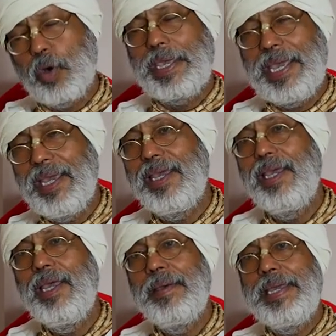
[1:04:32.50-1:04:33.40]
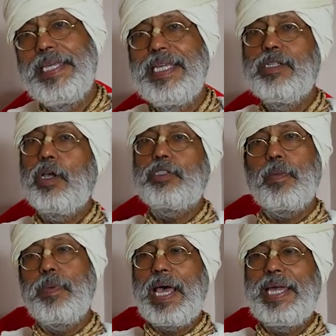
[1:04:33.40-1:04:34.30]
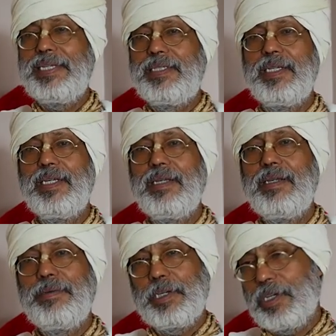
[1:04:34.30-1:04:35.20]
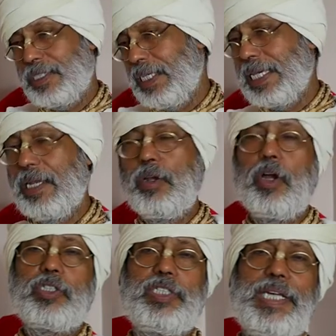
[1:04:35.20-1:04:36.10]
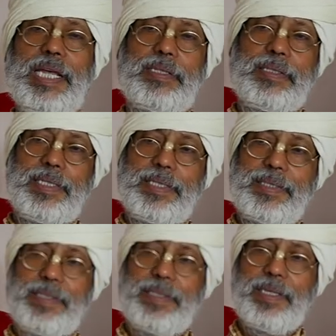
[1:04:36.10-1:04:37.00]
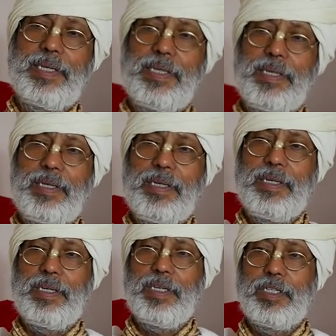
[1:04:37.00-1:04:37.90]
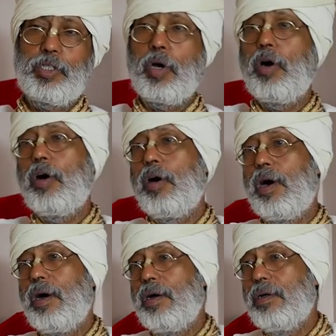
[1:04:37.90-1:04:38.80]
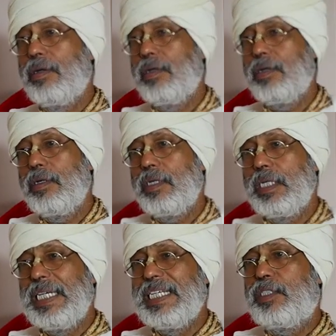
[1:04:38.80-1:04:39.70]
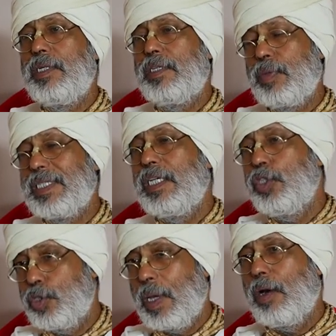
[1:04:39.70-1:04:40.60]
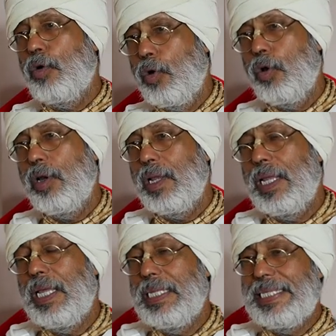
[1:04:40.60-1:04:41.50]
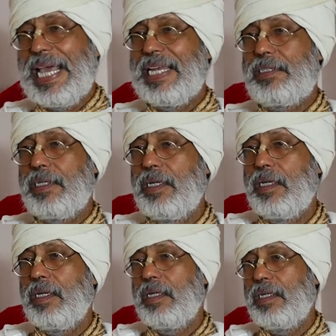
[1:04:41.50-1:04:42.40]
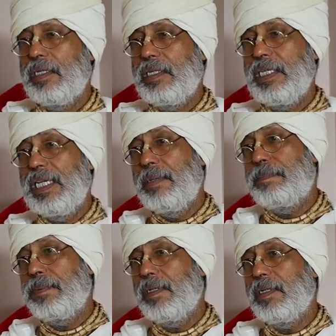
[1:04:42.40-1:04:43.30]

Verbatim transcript: okay. He is also blind because he cannot see at heart. So, it, it was the usual rule that if